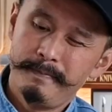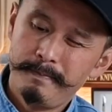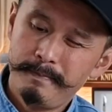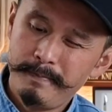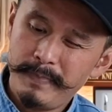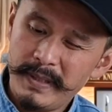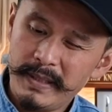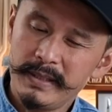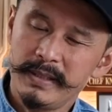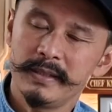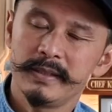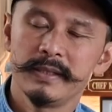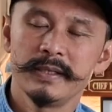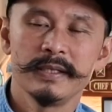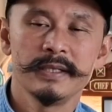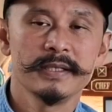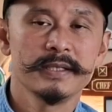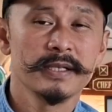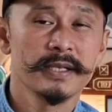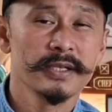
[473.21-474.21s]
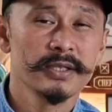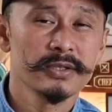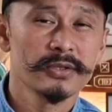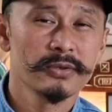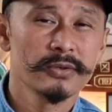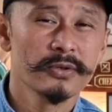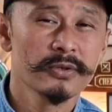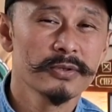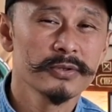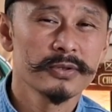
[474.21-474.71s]
But it is
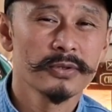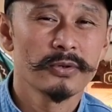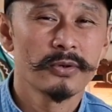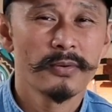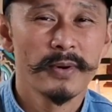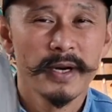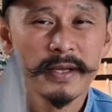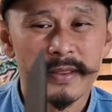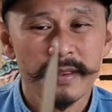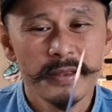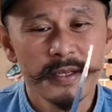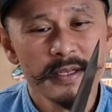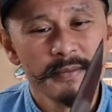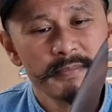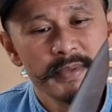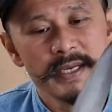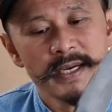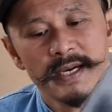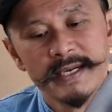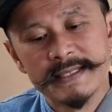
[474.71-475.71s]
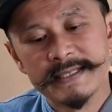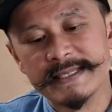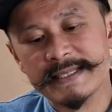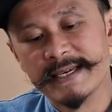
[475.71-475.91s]
also quite thin behind the